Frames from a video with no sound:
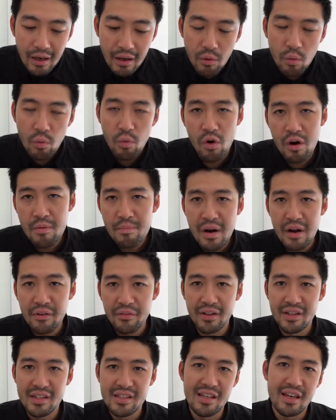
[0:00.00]
Warren
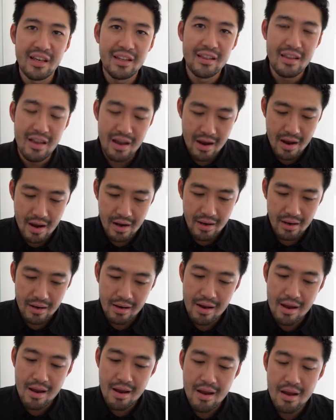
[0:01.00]
Buffett said that
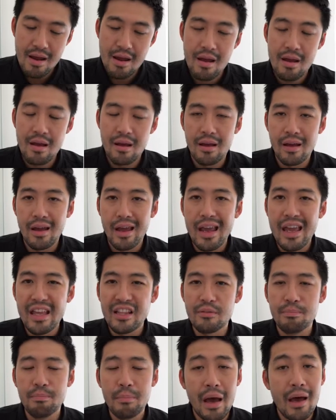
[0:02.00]

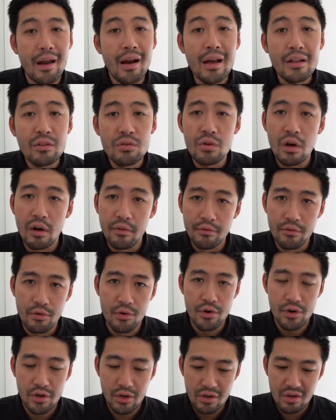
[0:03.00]
it's better to
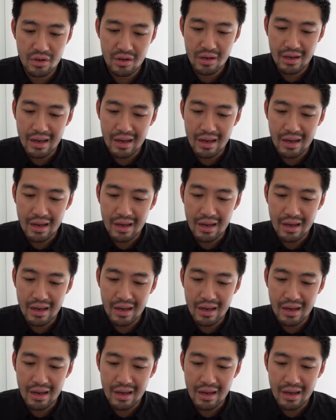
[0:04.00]
avoid